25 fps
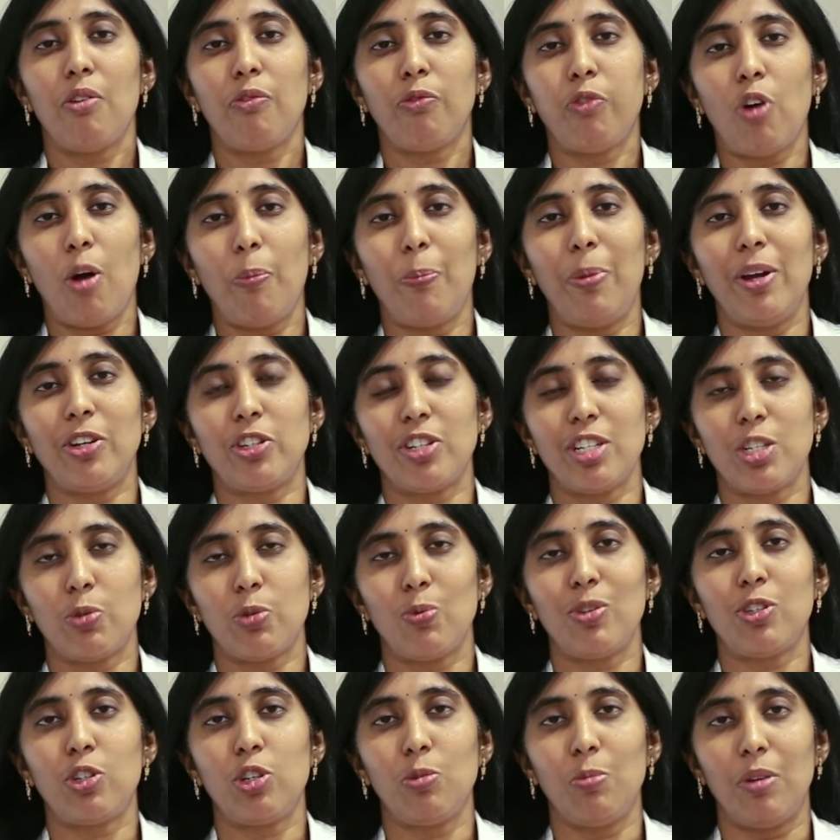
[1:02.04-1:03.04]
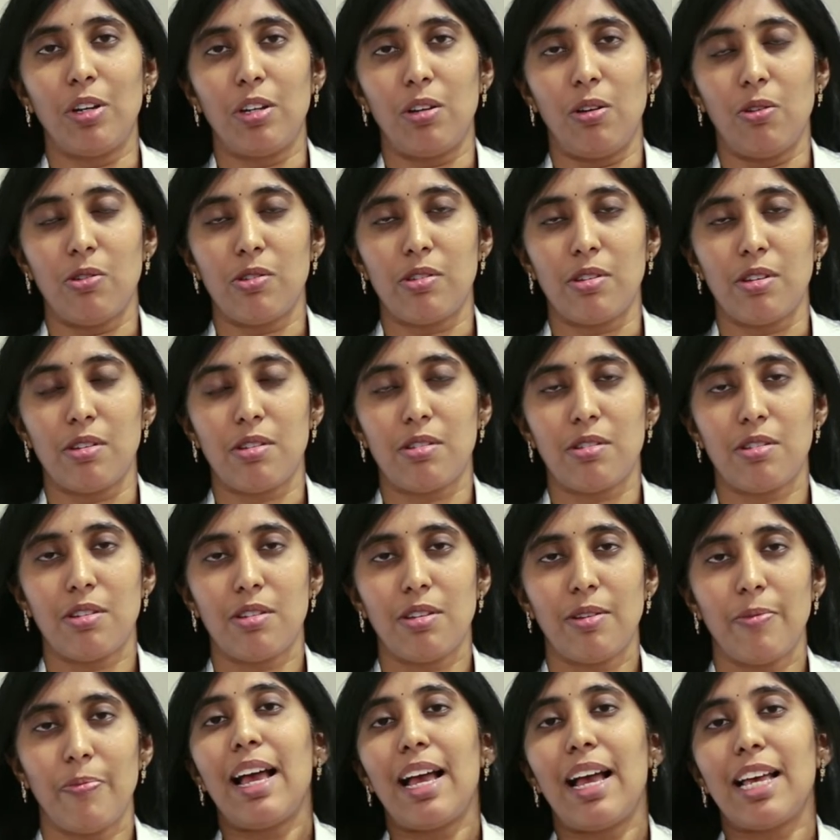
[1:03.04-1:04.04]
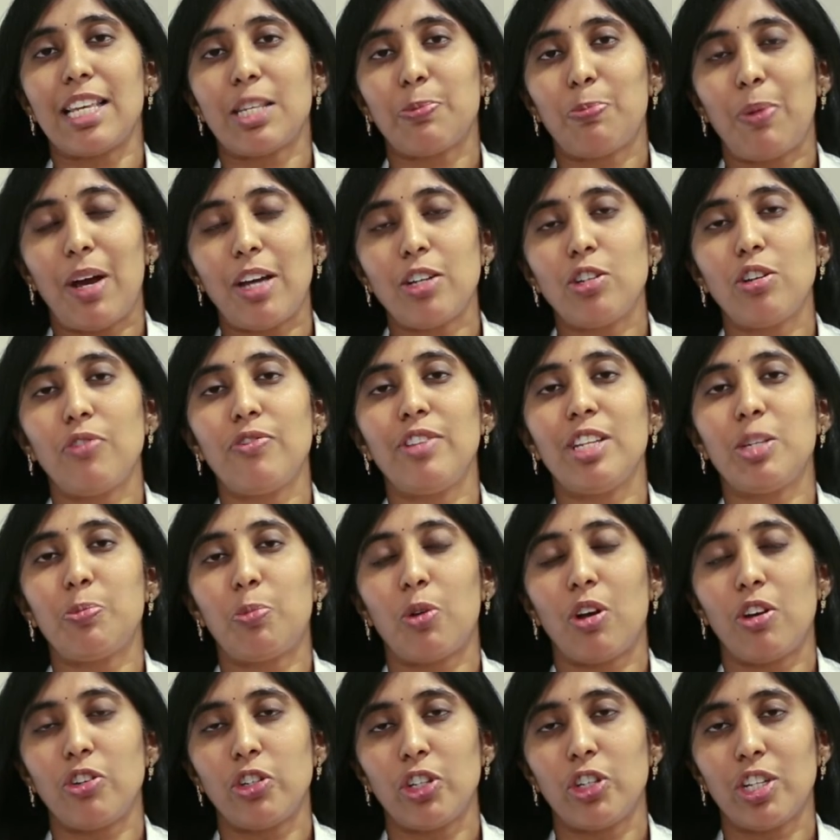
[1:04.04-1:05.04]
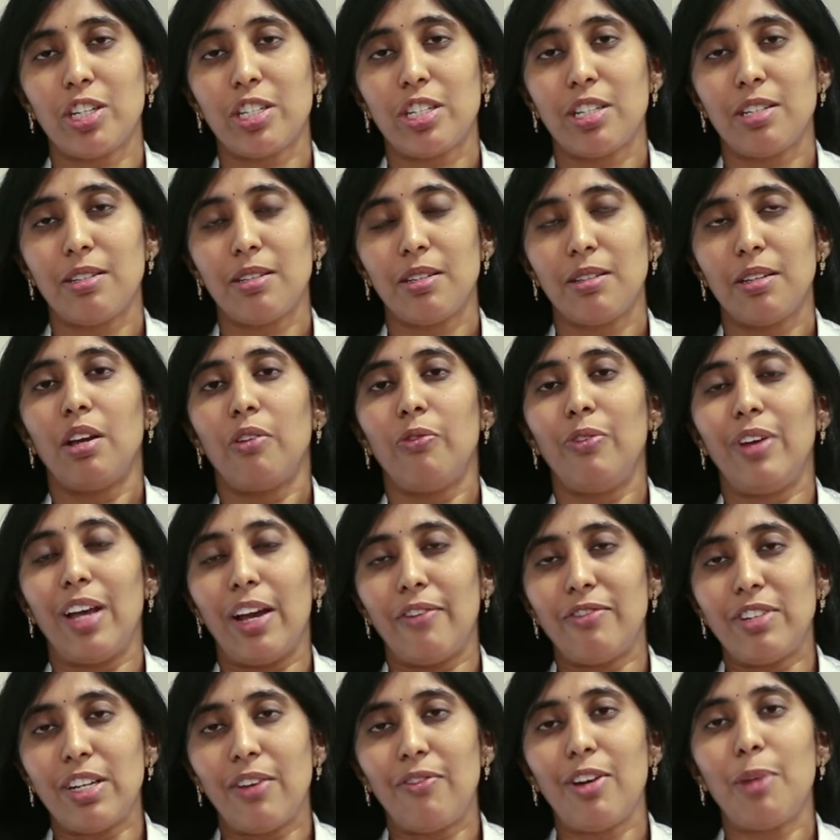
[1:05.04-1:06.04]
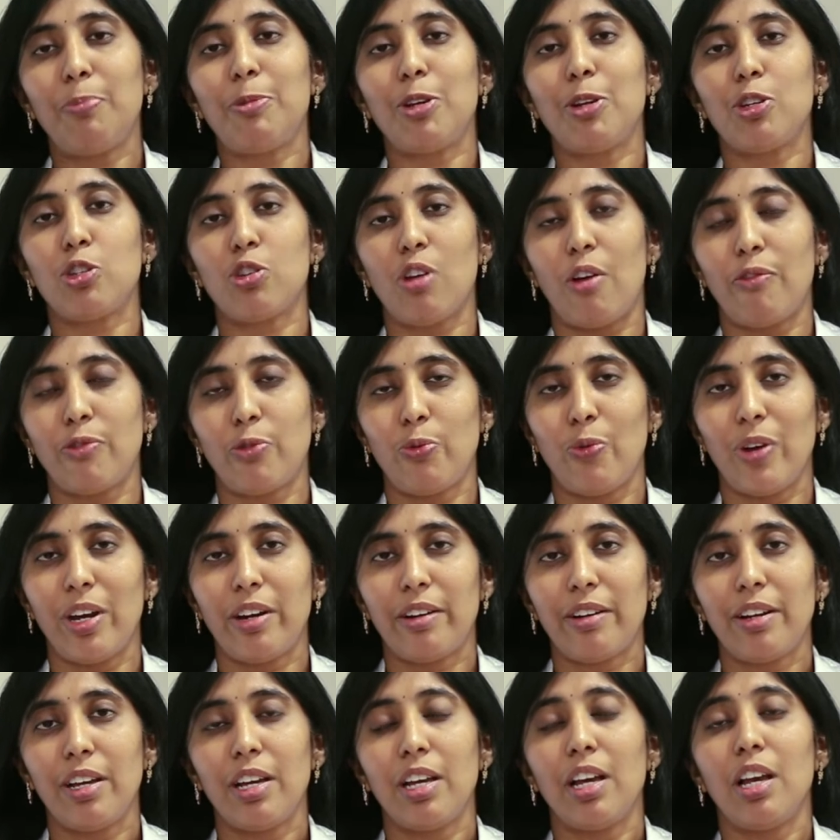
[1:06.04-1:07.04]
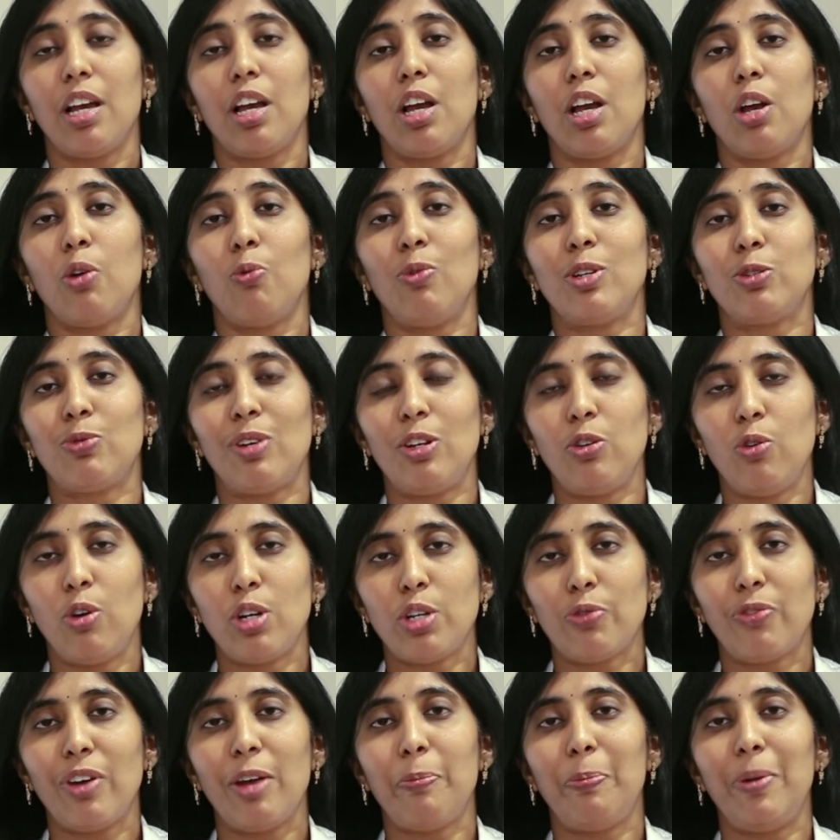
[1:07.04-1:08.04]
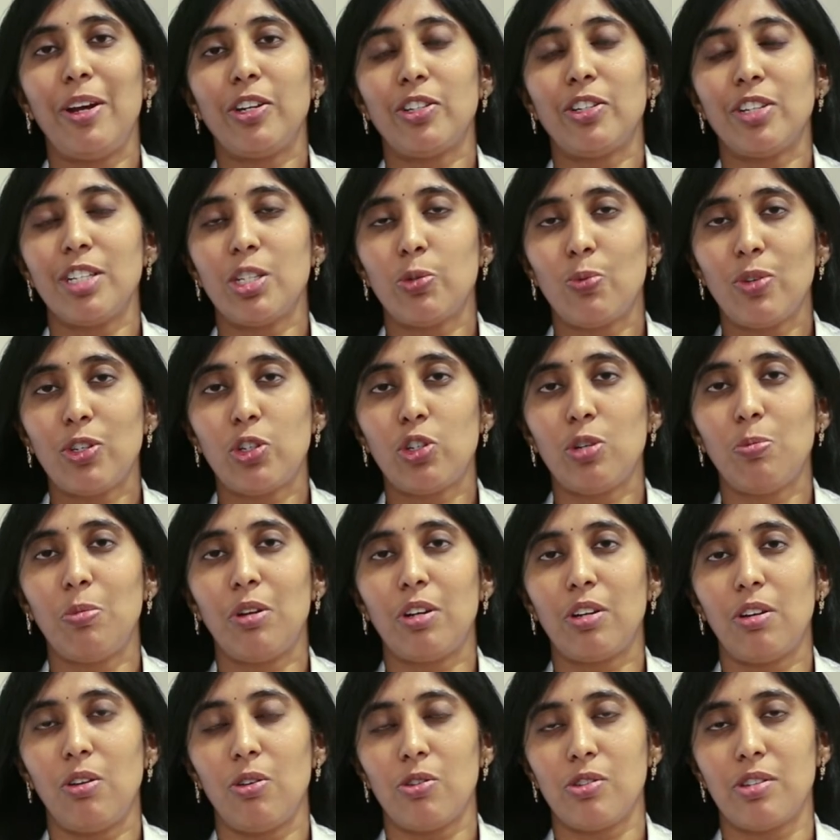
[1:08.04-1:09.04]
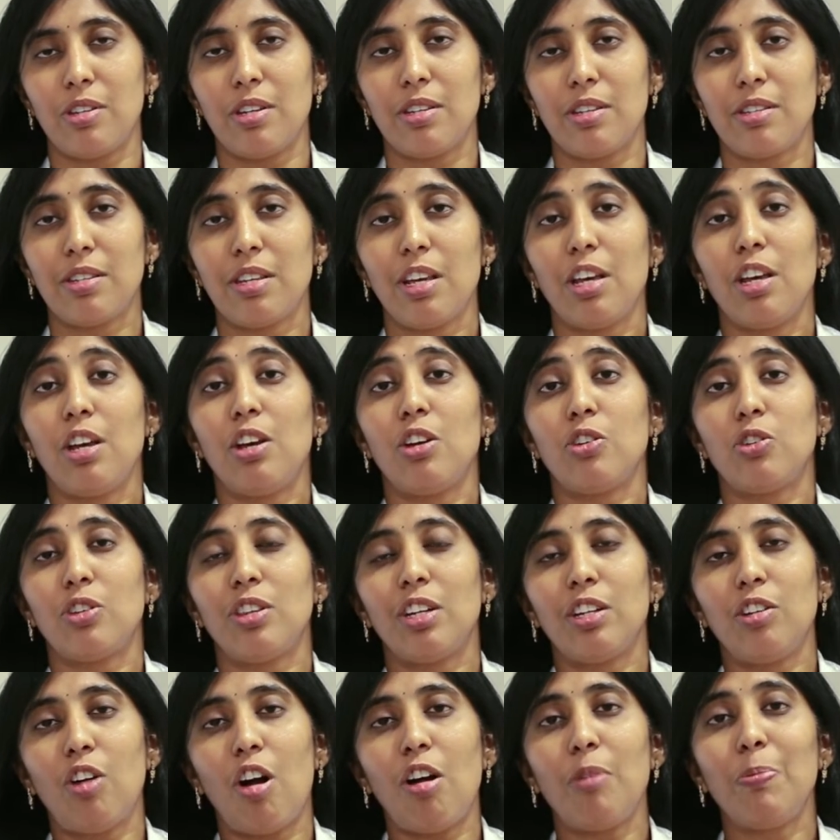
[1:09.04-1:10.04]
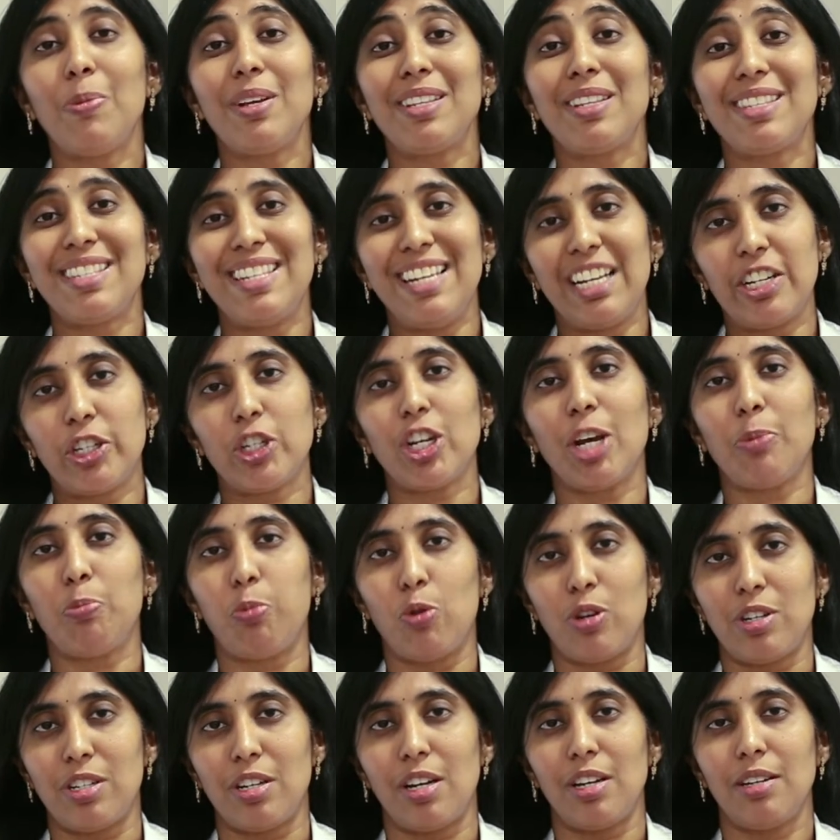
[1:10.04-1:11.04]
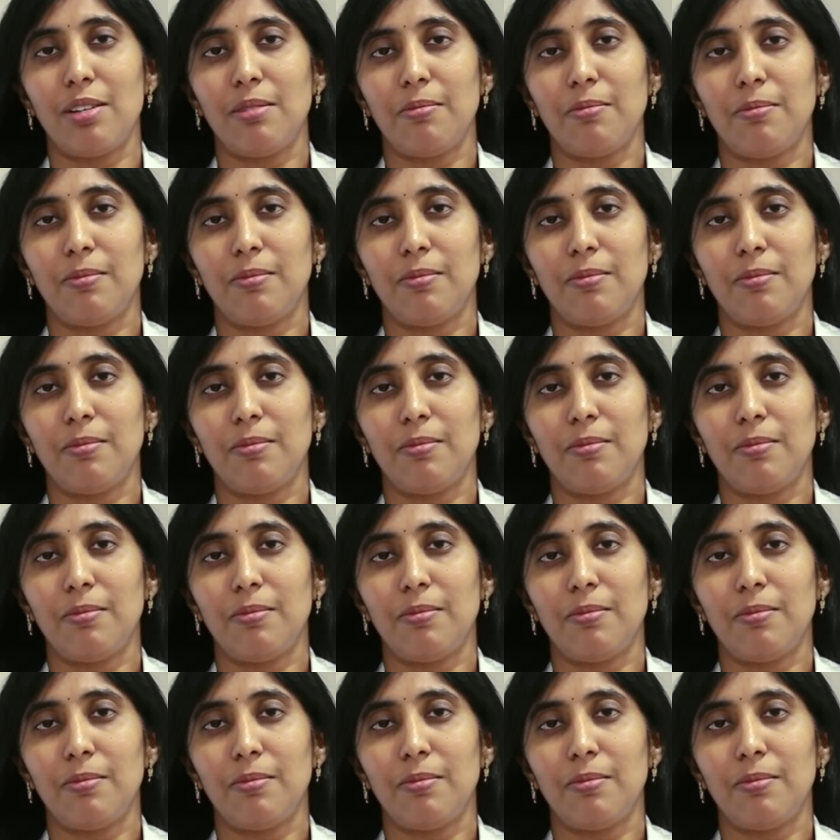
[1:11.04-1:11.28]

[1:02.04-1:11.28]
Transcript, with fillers: for patients with tuberculosis. As part of this project, we have developed a software which will notify patients with tuberculosis to the government's Nikshay portal.